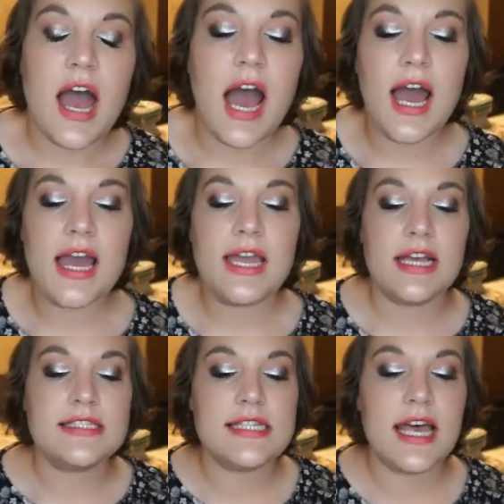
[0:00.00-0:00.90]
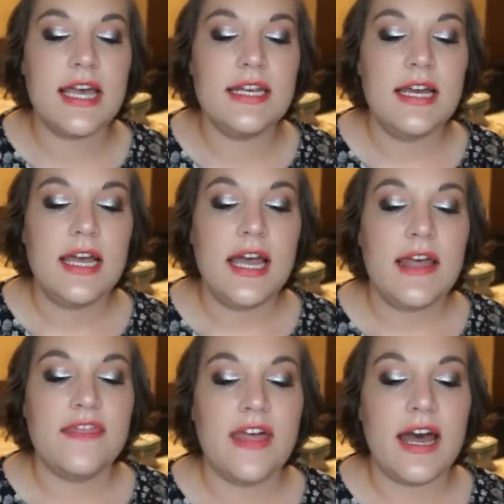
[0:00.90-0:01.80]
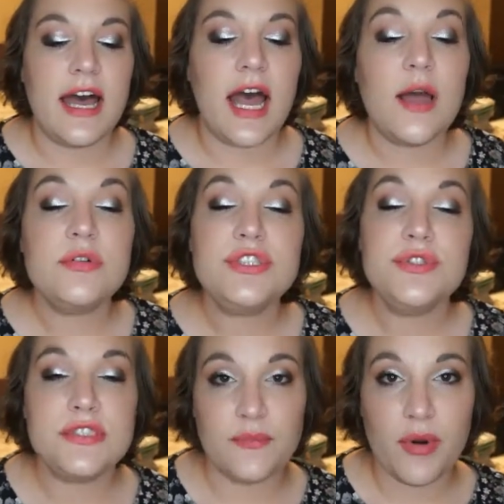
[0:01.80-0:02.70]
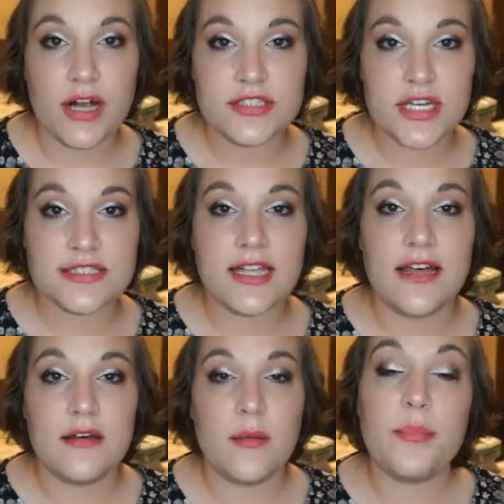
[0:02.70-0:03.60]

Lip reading: I said that I was choosing products that